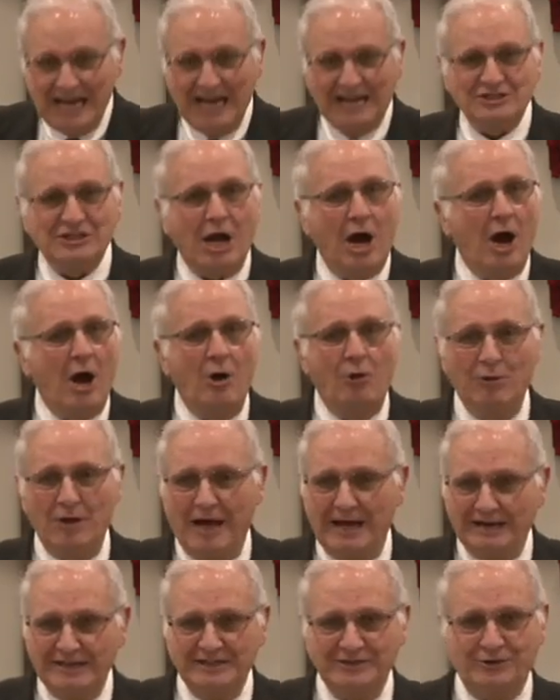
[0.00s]
it's a whole
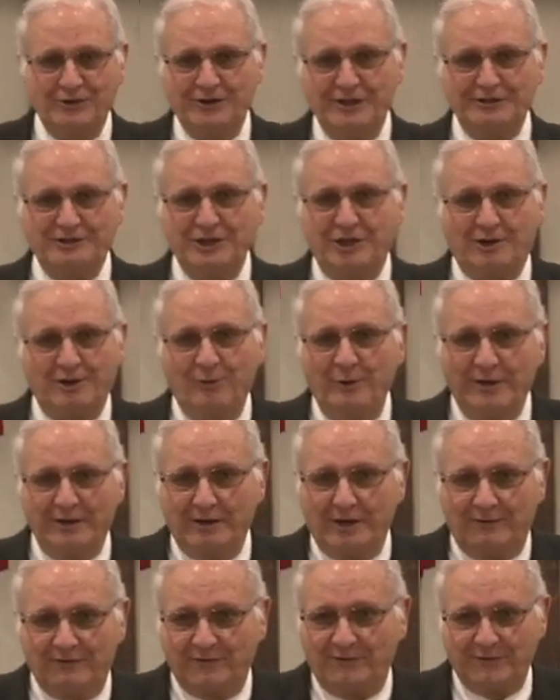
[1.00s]
lot easier to jerk a
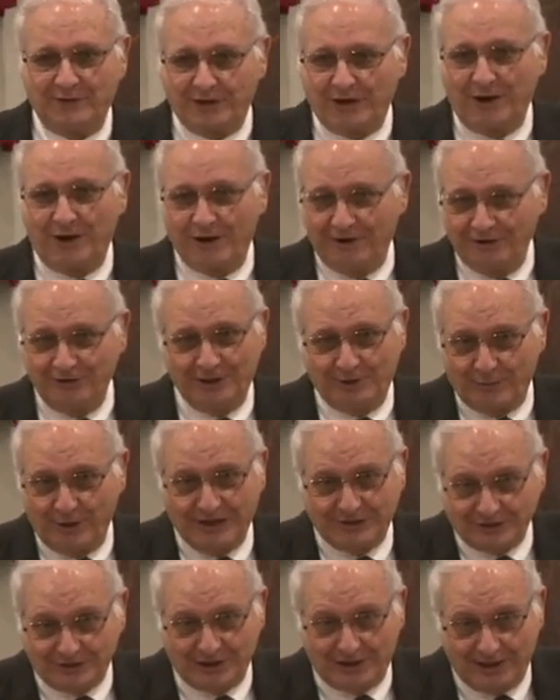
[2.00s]
wheel off of a car and do a
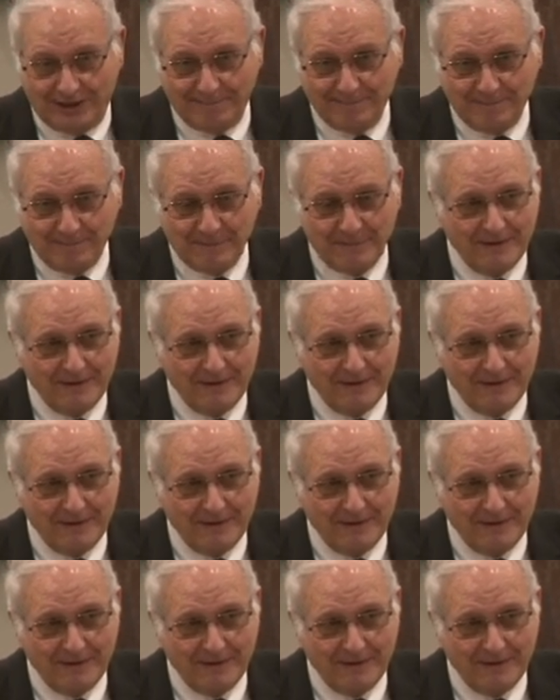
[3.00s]
brake job,